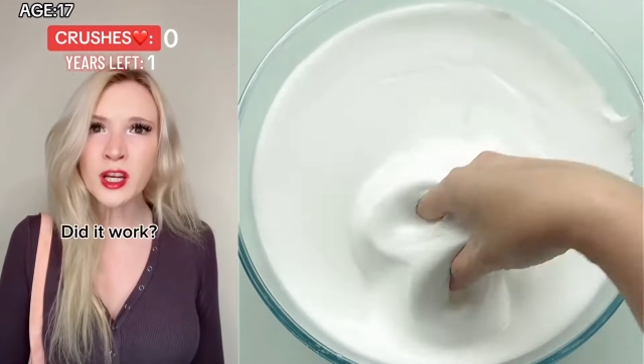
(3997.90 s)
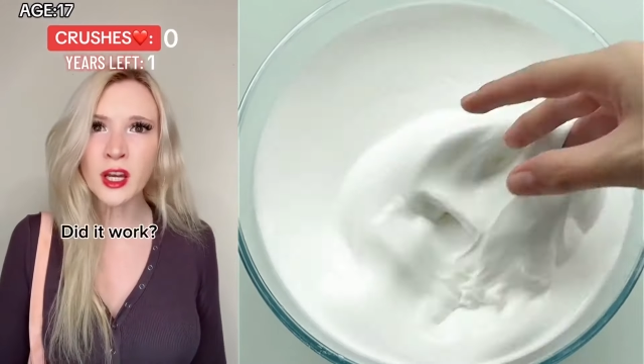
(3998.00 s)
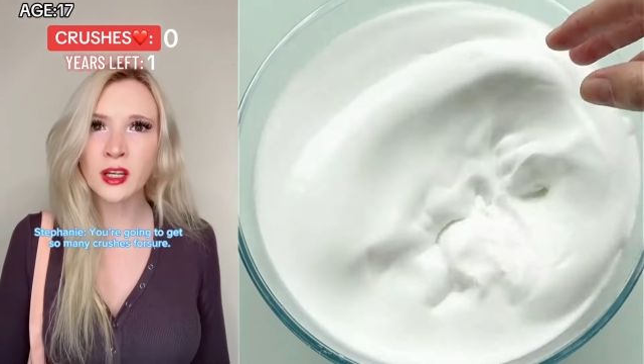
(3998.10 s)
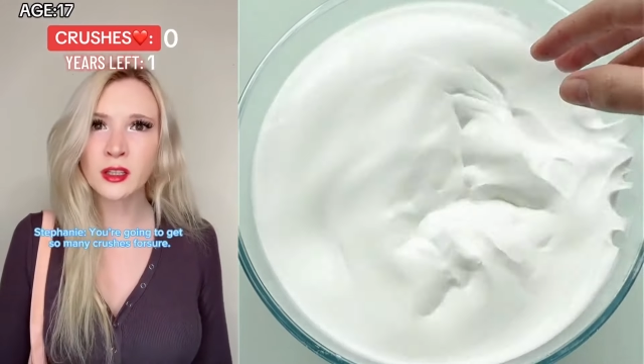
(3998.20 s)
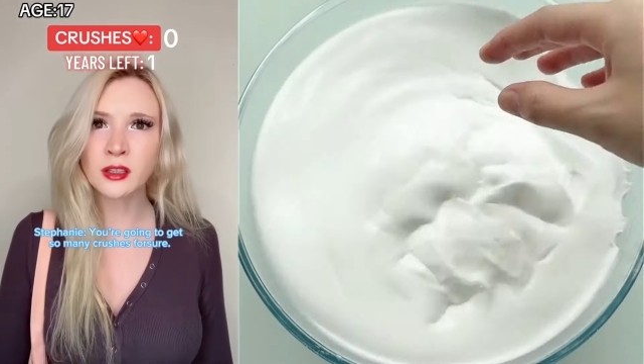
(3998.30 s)
You're
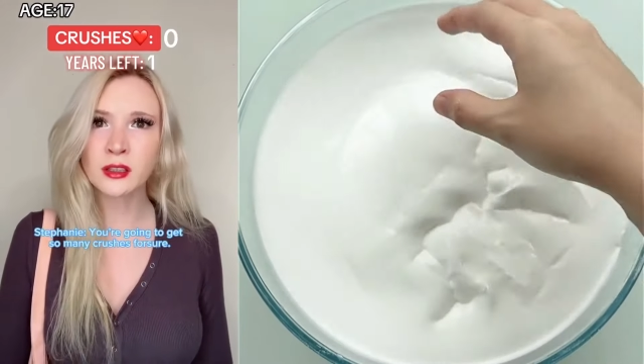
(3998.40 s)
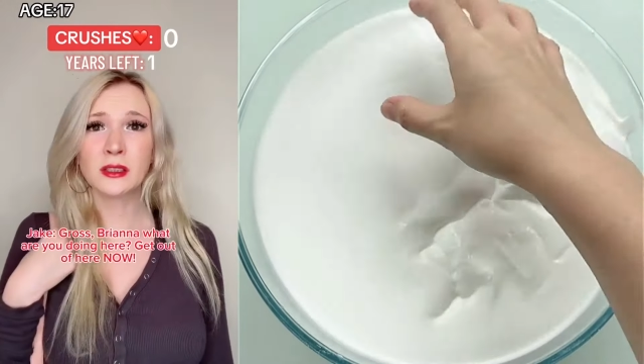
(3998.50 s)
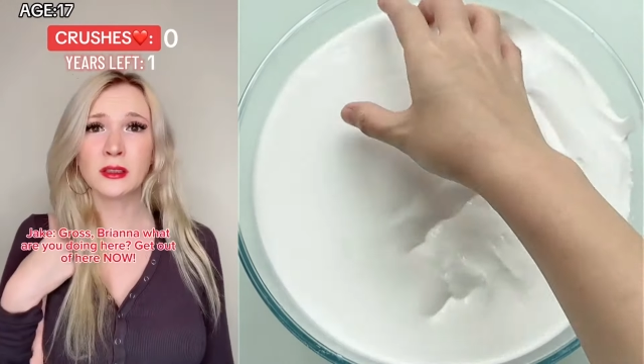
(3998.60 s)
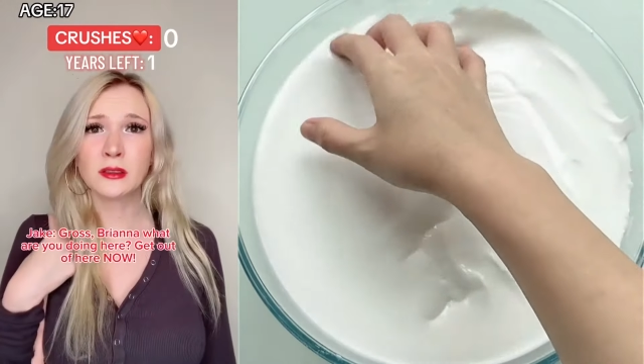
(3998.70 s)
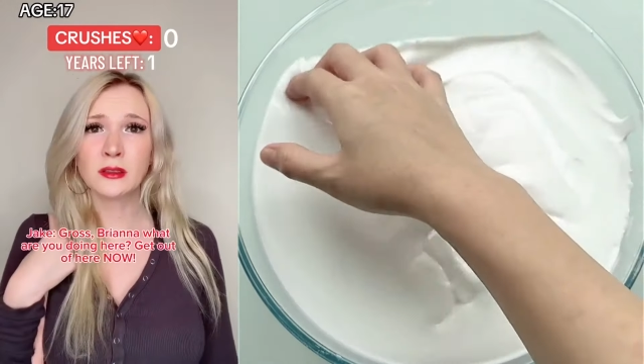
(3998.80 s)
going to get-
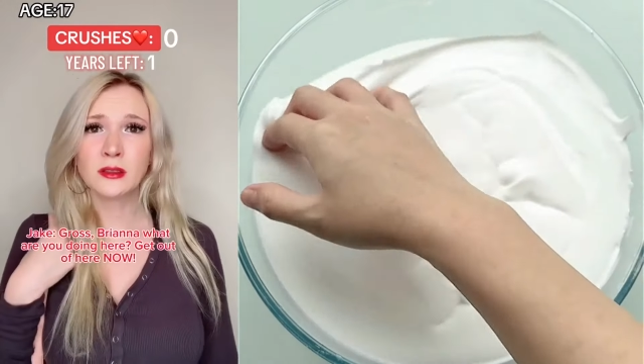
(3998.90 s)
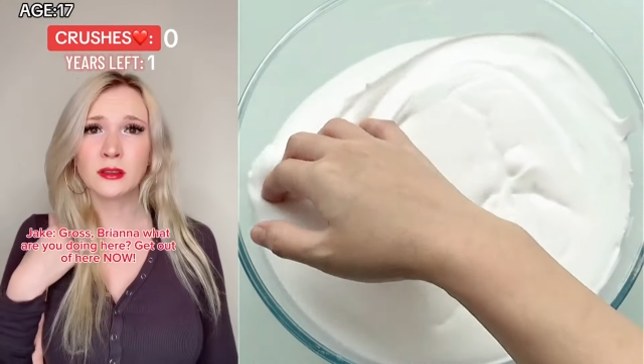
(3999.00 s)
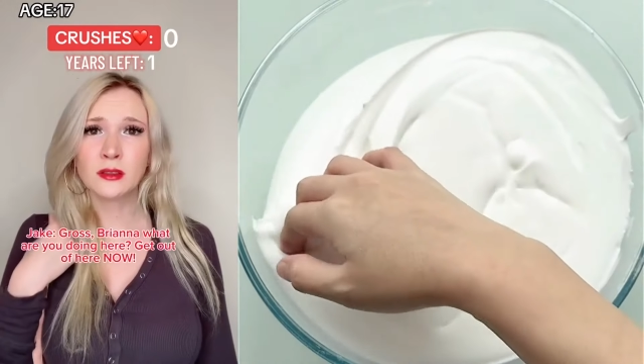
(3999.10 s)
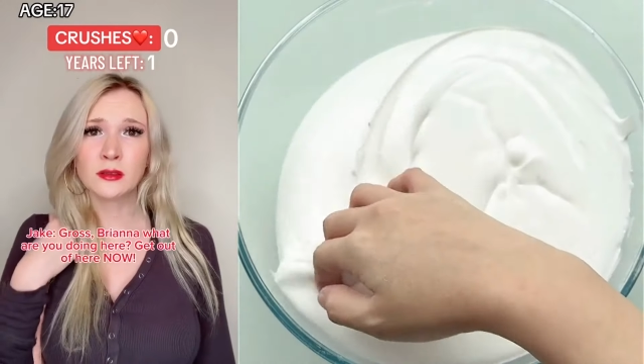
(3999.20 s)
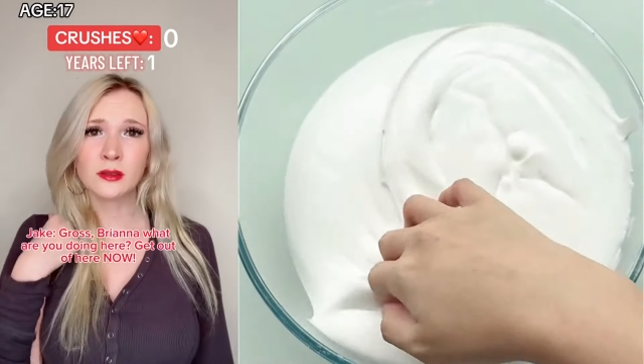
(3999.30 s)
Brianna, what are
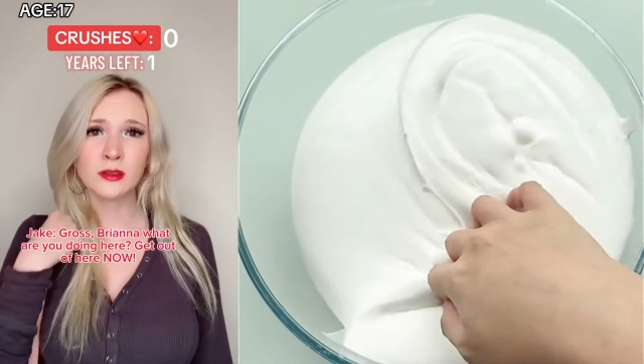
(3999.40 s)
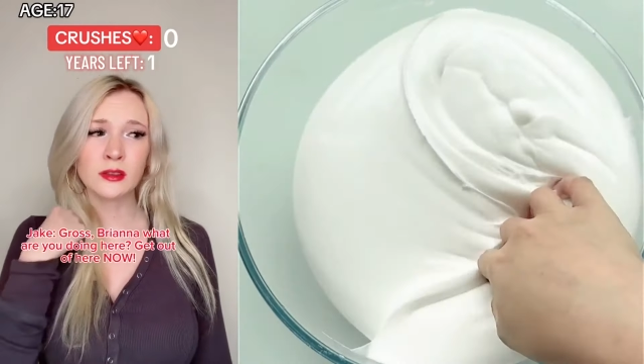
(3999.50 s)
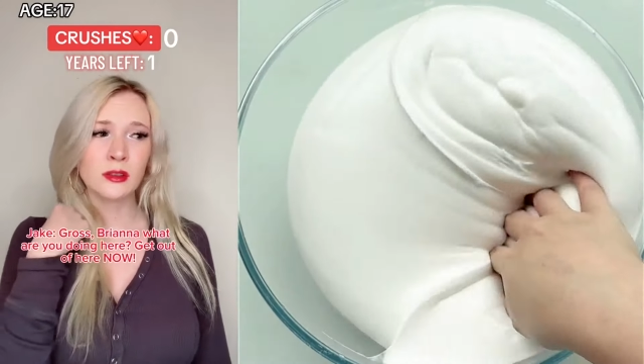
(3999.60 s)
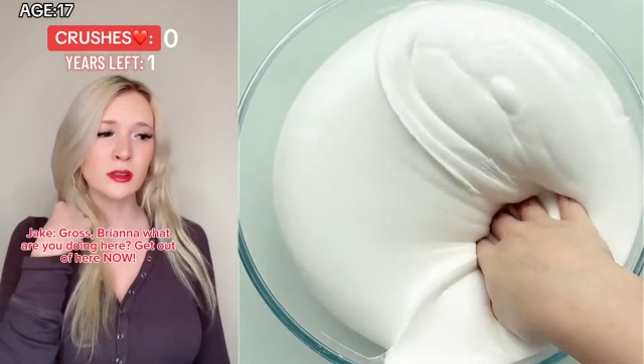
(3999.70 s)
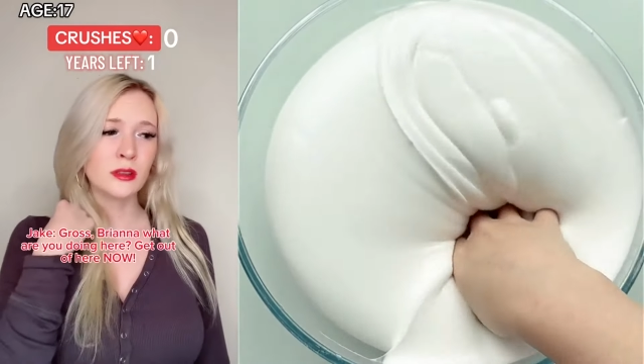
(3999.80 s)
you doing
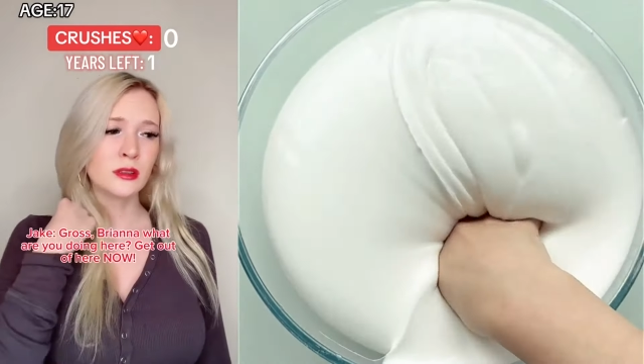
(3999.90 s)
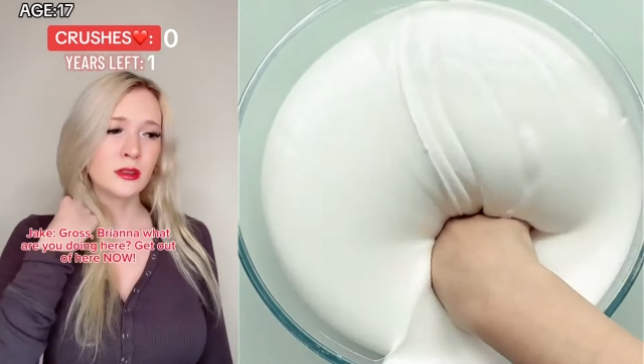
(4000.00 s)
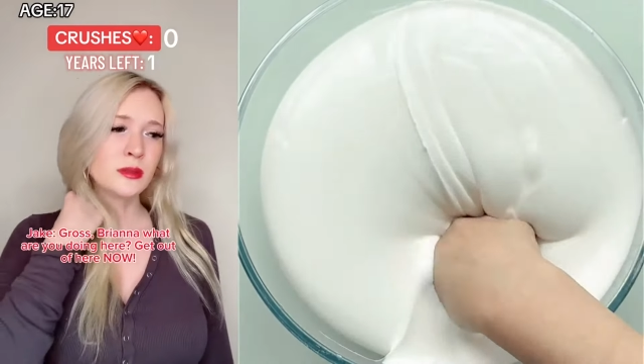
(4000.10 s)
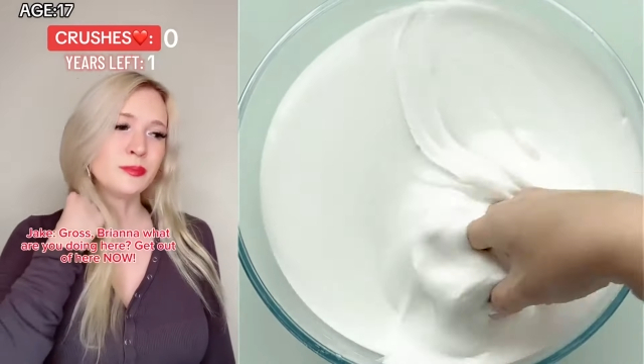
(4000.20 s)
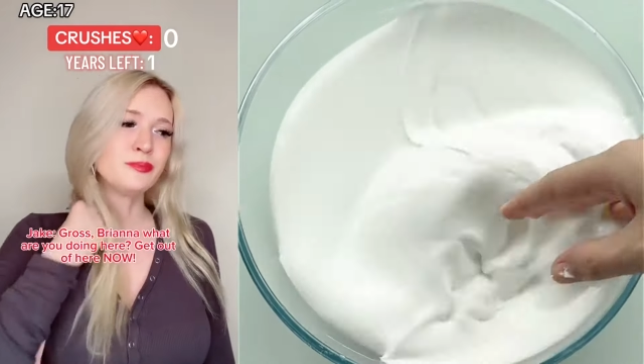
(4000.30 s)
here? Get out
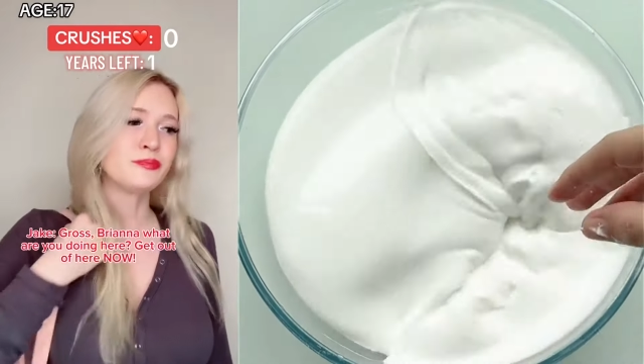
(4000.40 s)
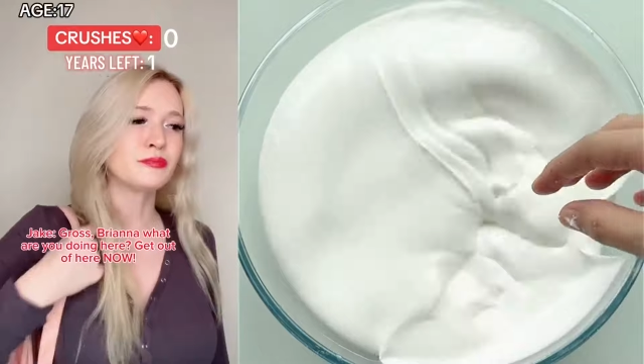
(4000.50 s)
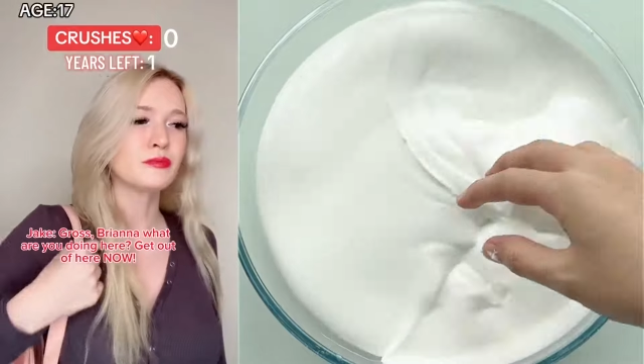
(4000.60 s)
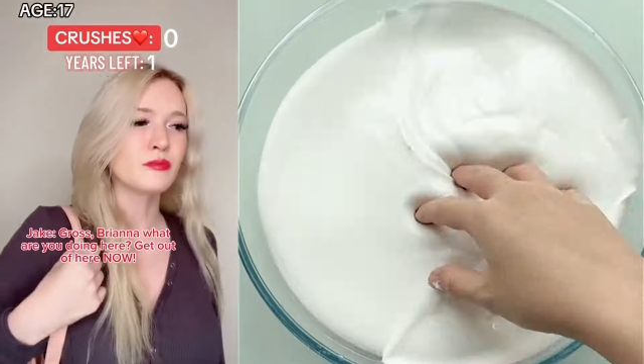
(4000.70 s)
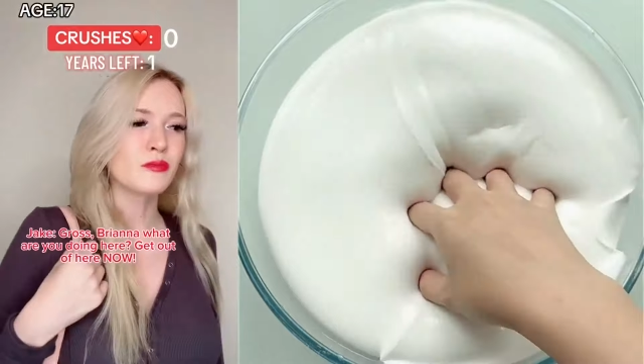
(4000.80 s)
of here
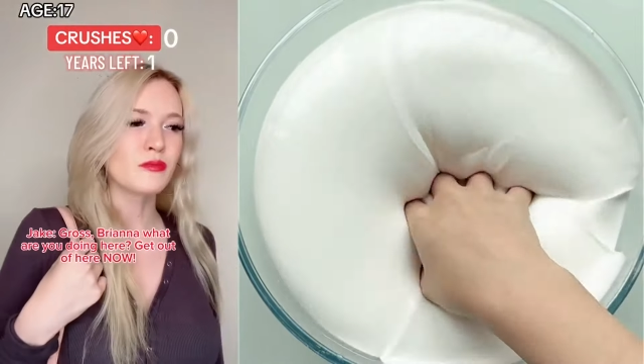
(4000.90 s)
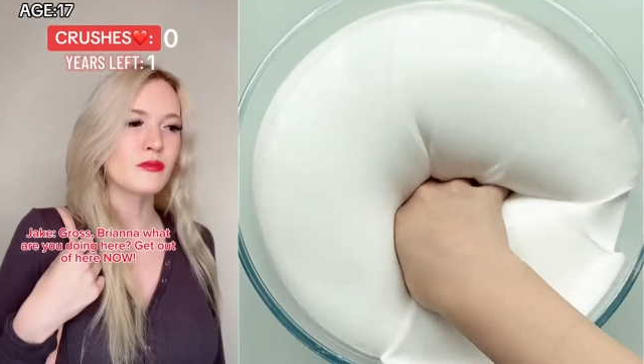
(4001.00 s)
now!